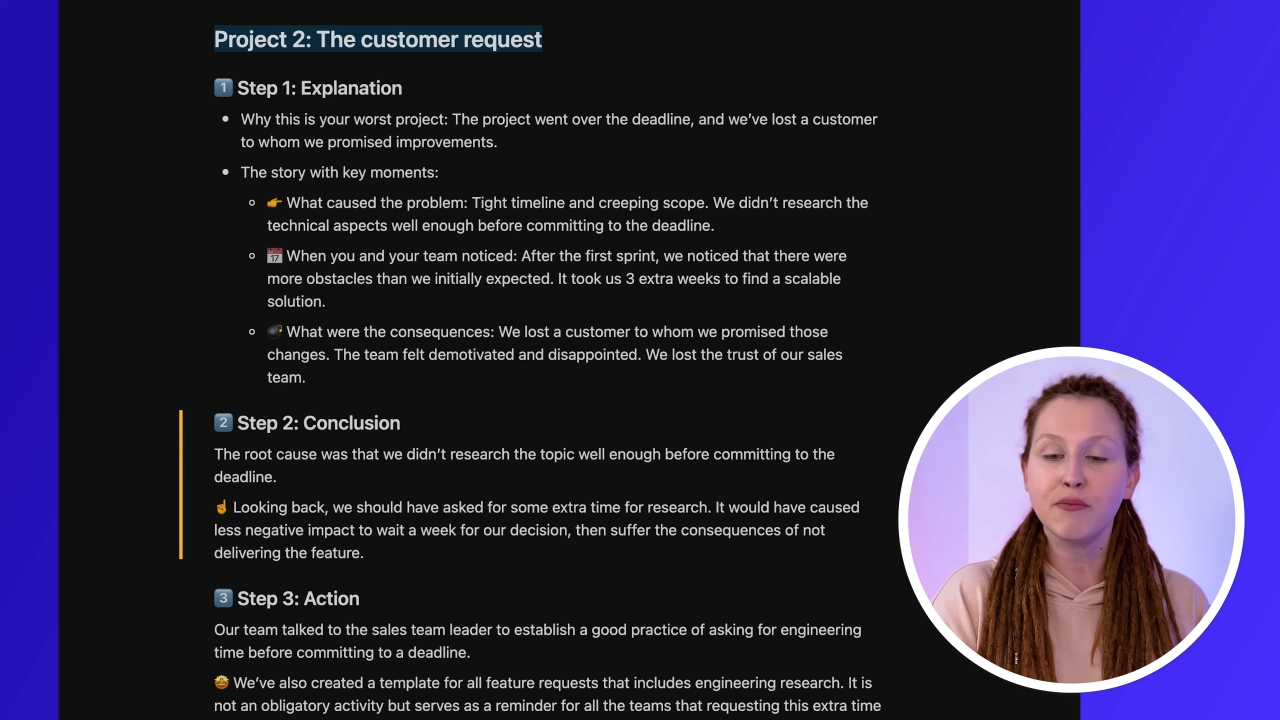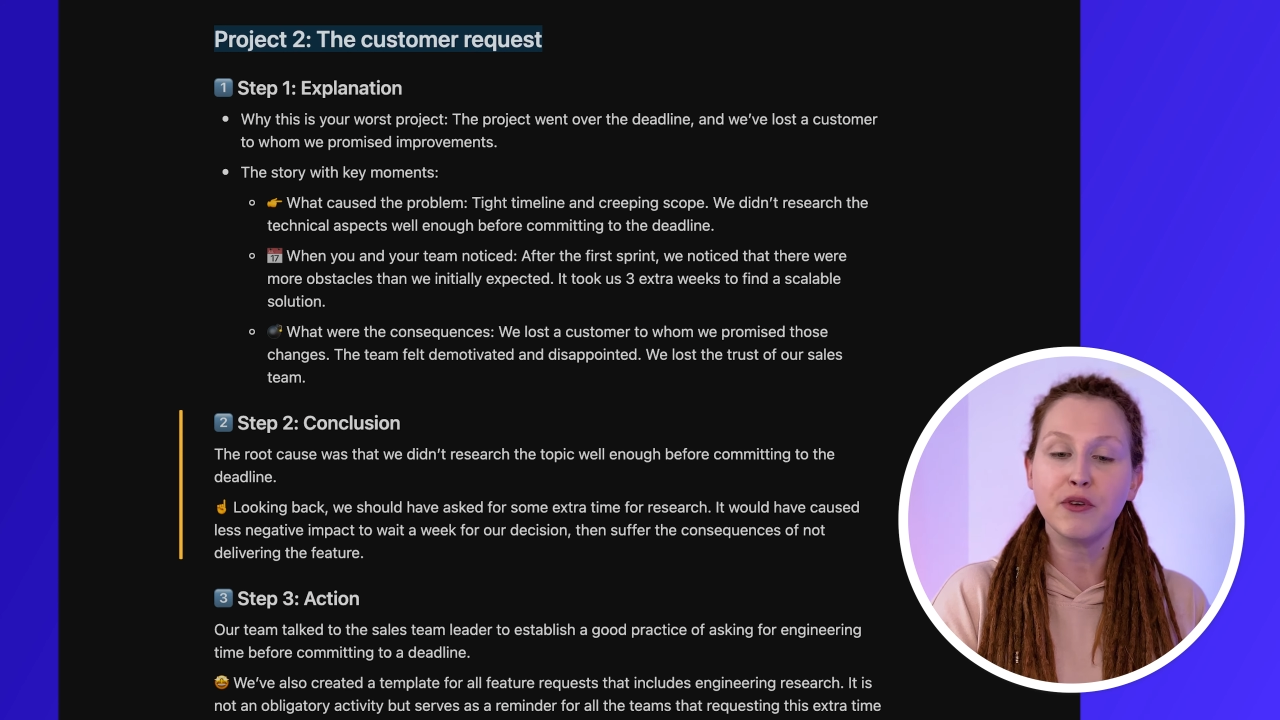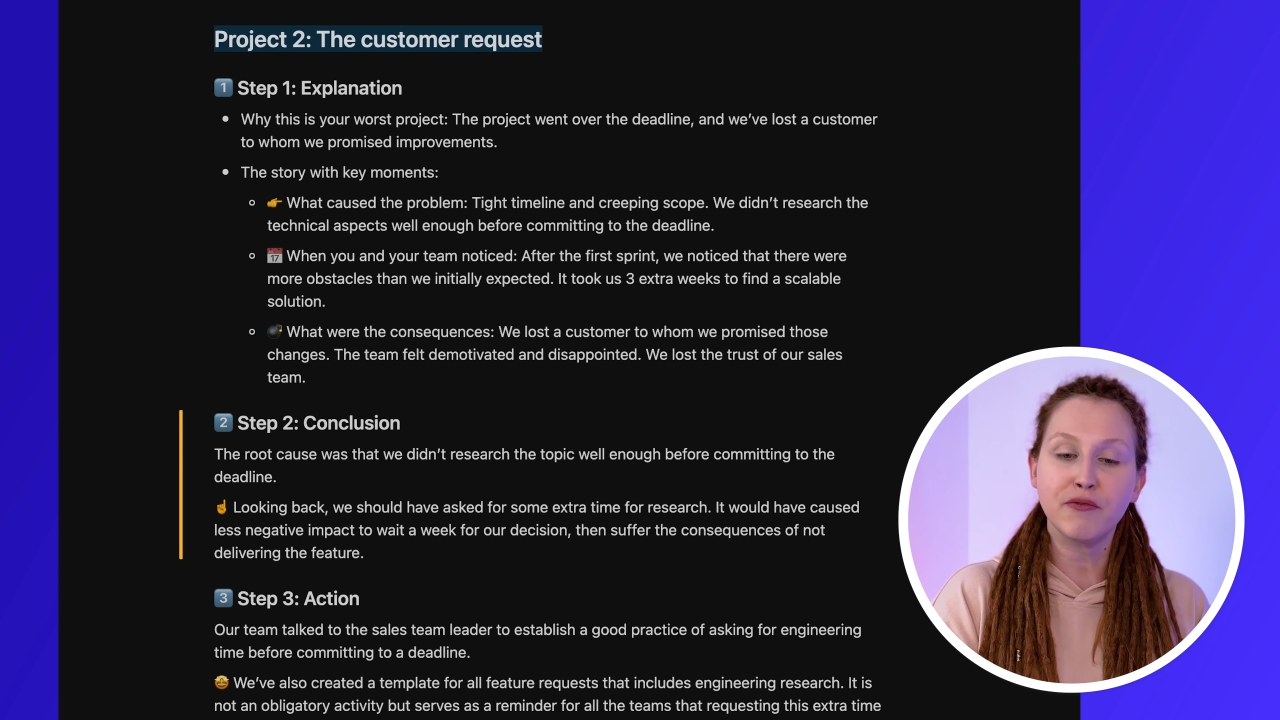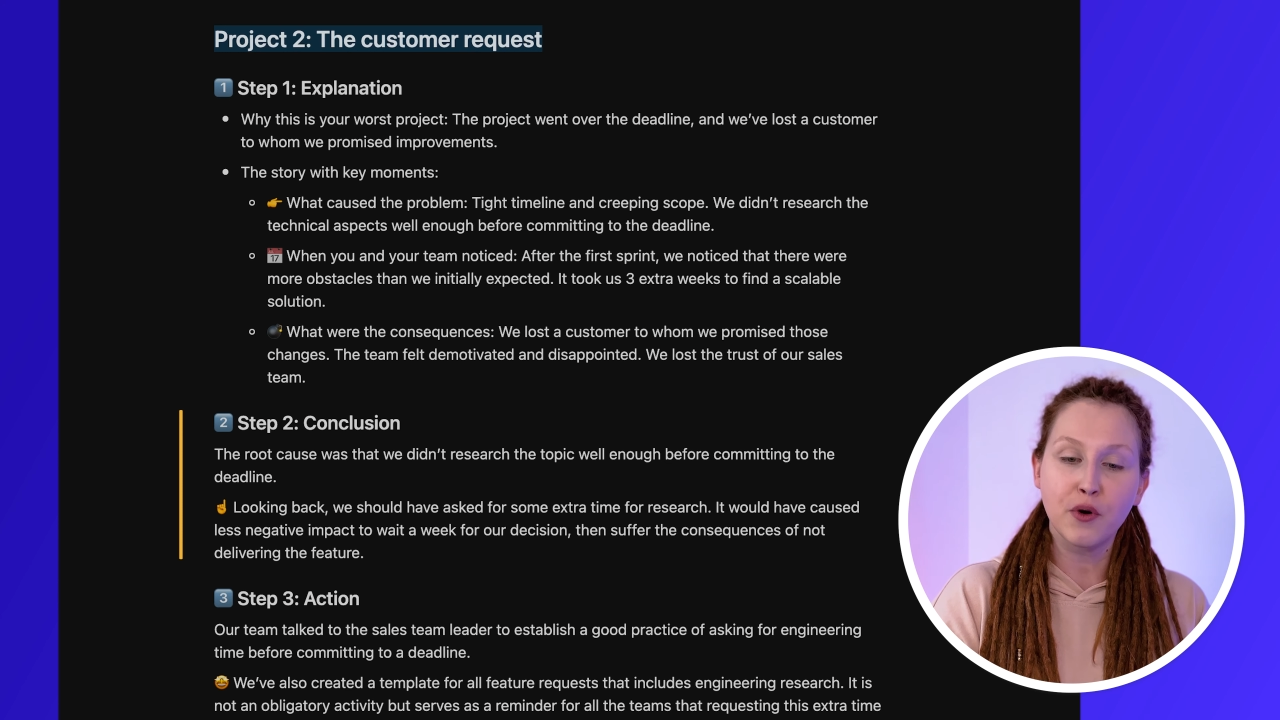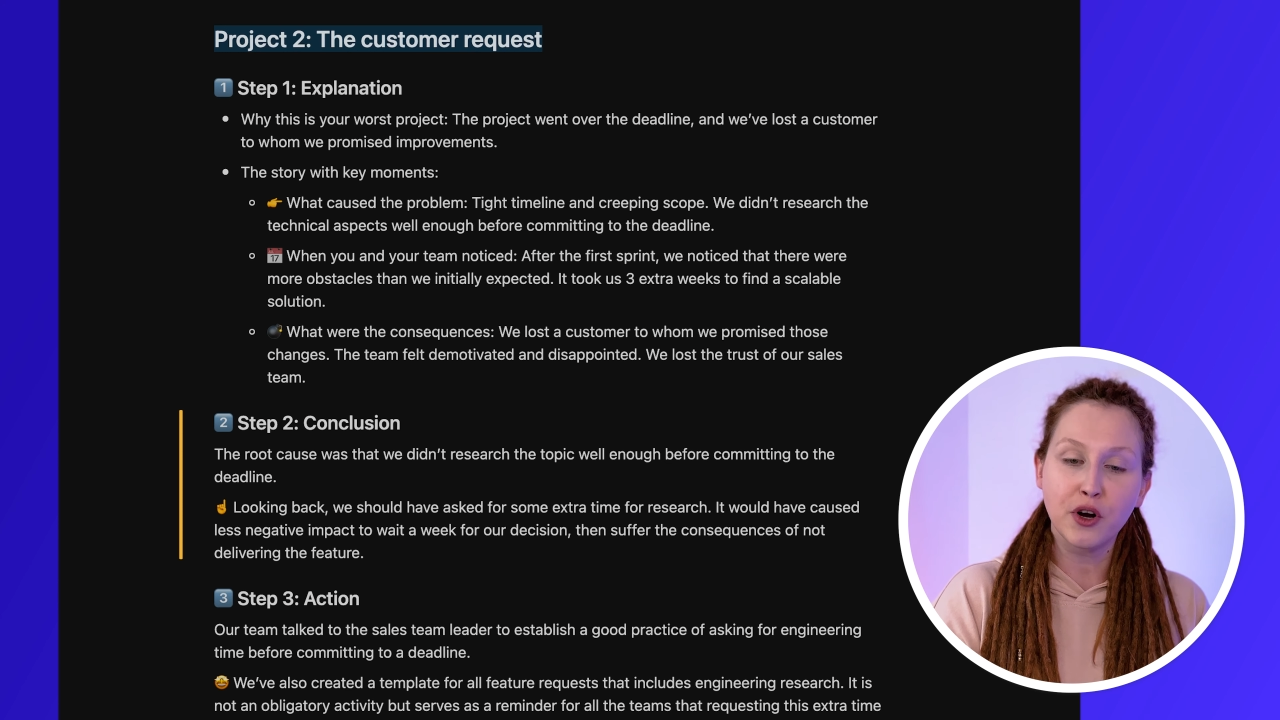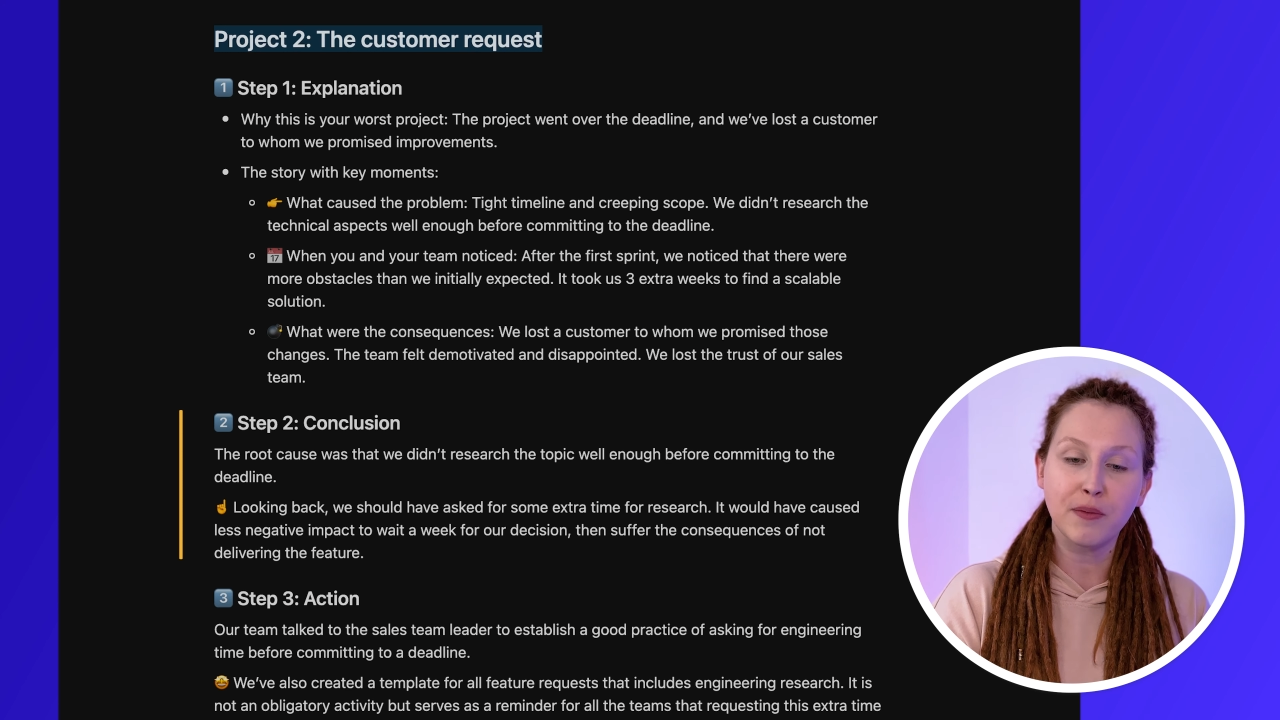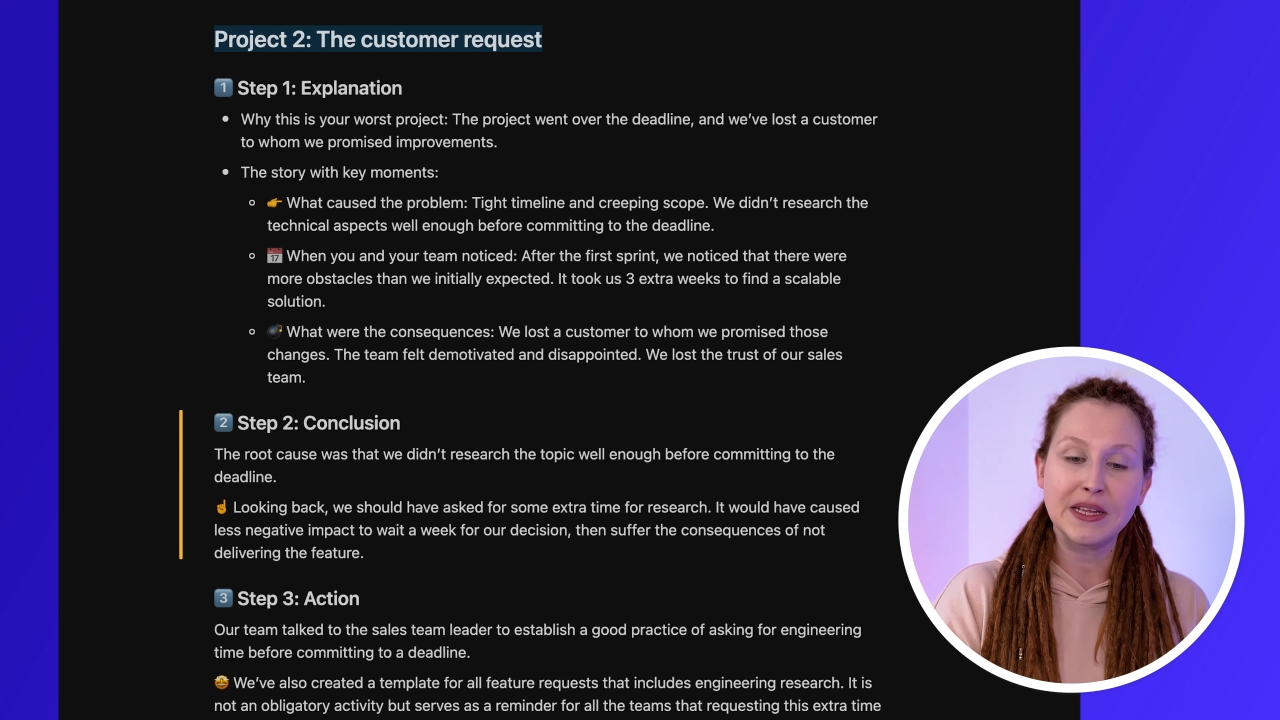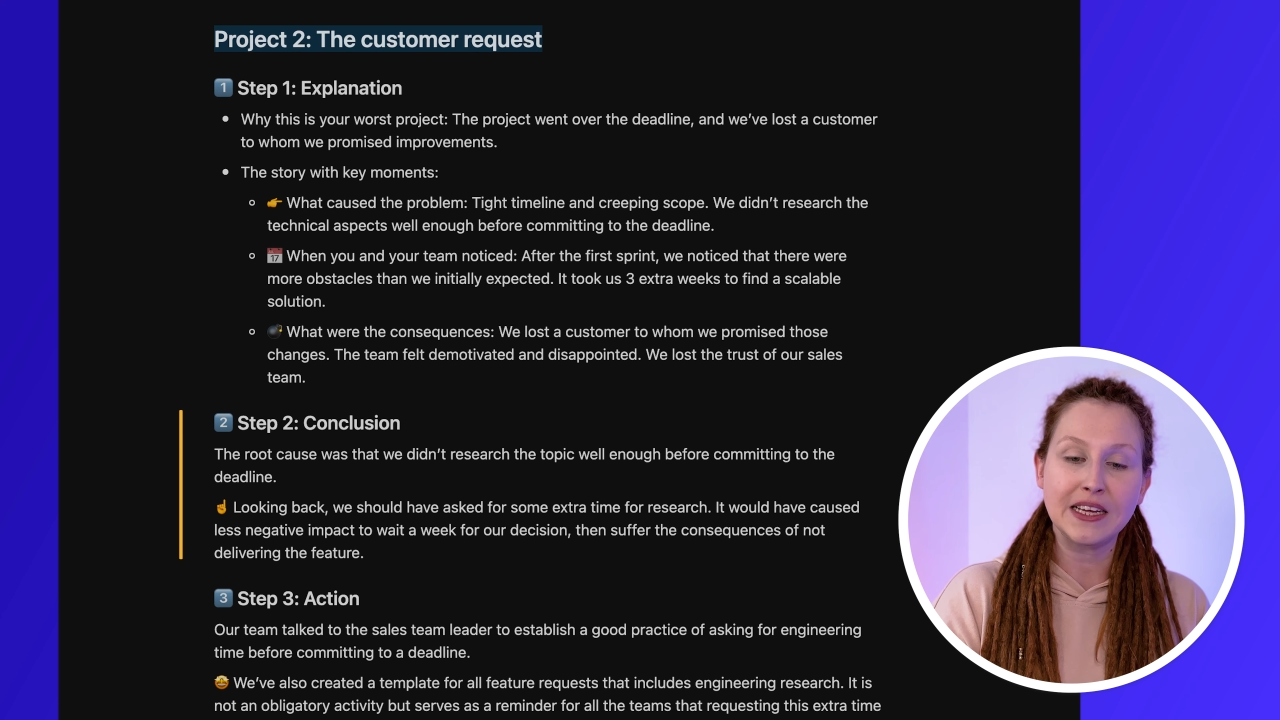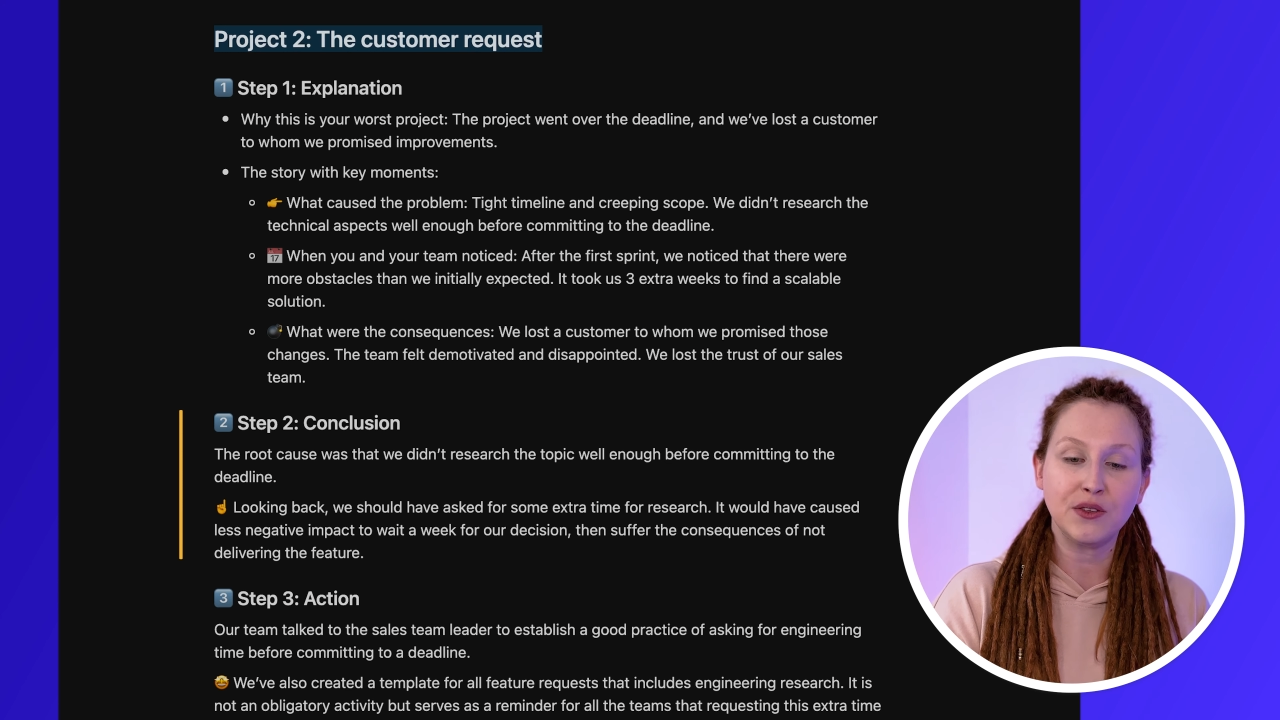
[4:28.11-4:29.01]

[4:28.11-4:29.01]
before committing